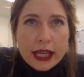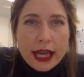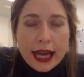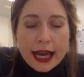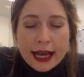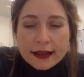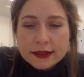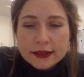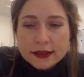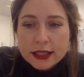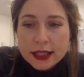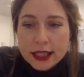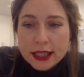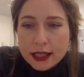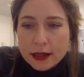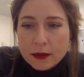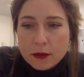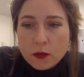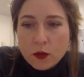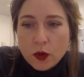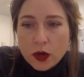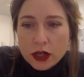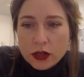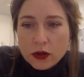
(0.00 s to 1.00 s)
ask
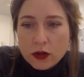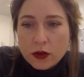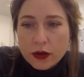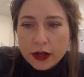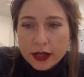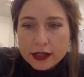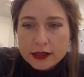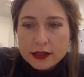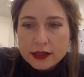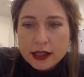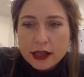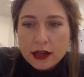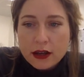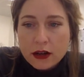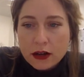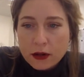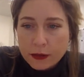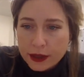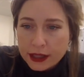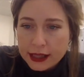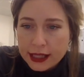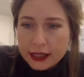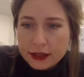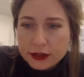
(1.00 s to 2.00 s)
them what coins
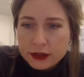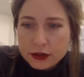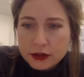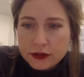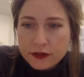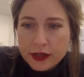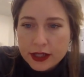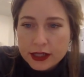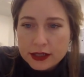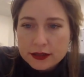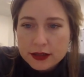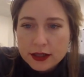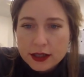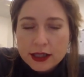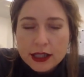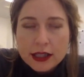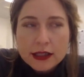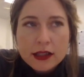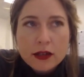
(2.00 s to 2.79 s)
are we allowed to invest in,